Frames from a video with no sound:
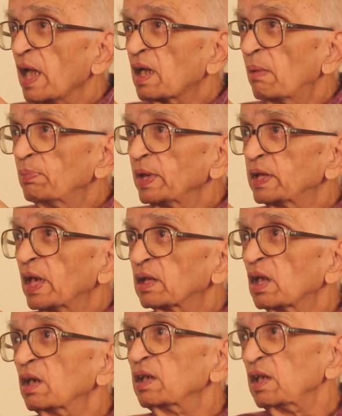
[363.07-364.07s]
they
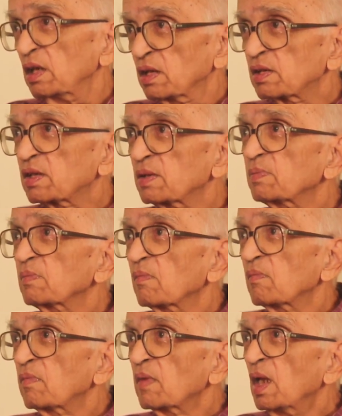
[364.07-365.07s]
completed 30 years.
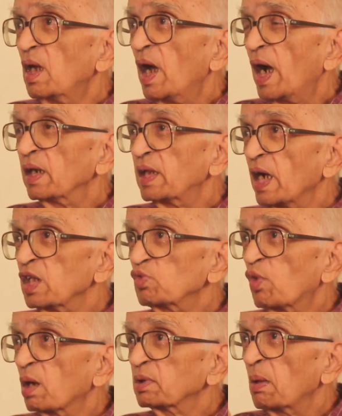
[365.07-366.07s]
And that
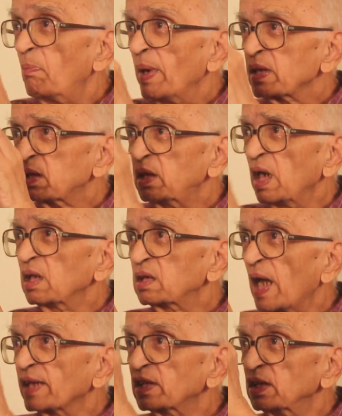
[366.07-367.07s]
is one of the best
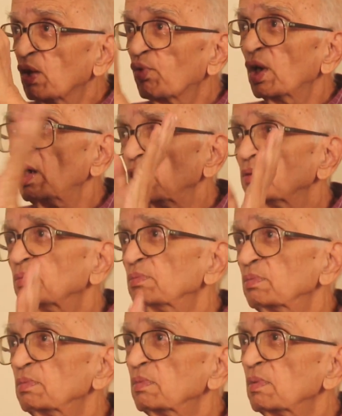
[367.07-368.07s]
think tanks in the world.
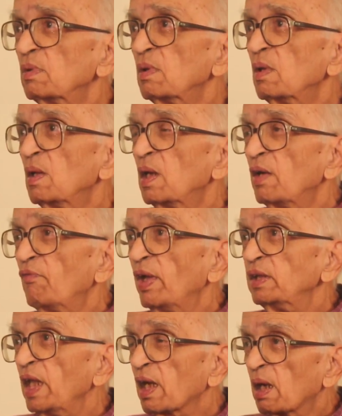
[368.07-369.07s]

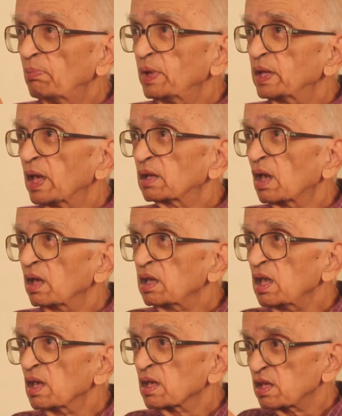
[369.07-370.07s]
When they completed
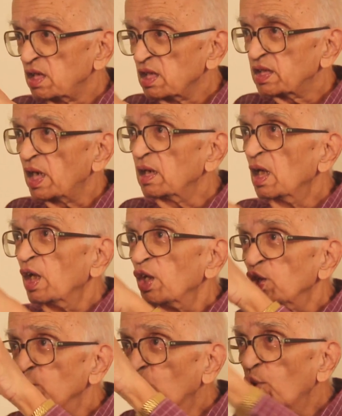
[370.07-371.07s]
30 years, she said,
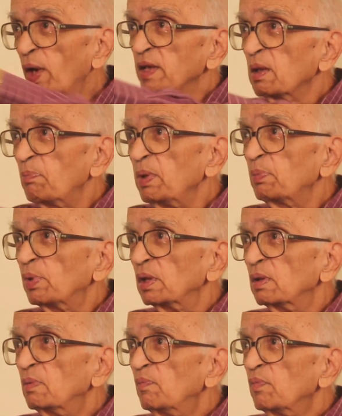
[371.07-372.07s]
you were the
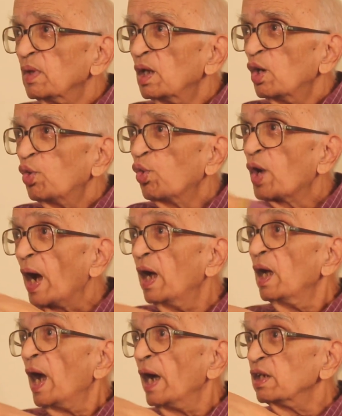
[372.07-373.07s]
people who
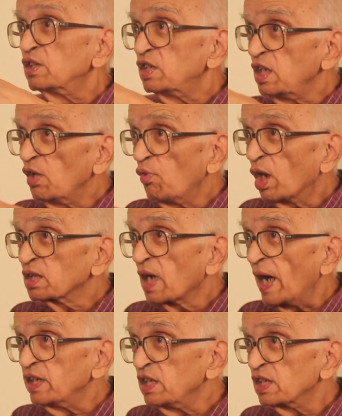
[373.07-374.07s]
got, and she
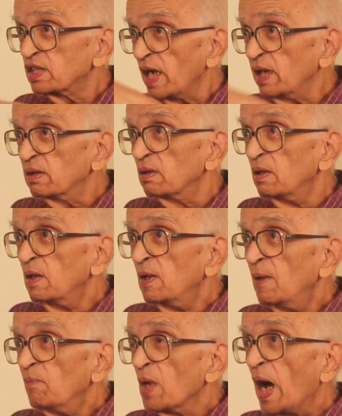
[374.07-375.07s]
said,
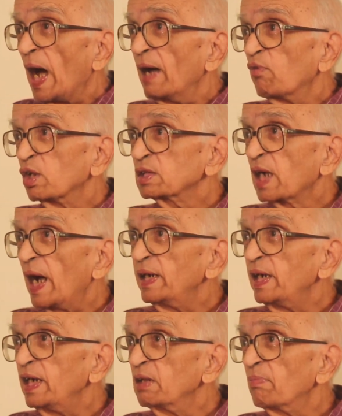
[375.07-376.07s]
I was
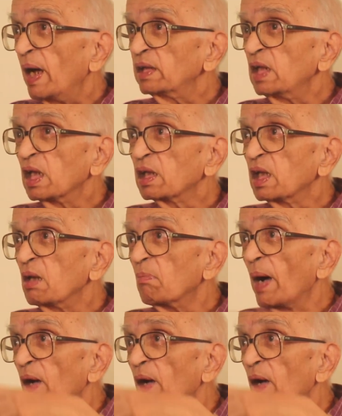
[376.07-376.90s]
guided in my thinking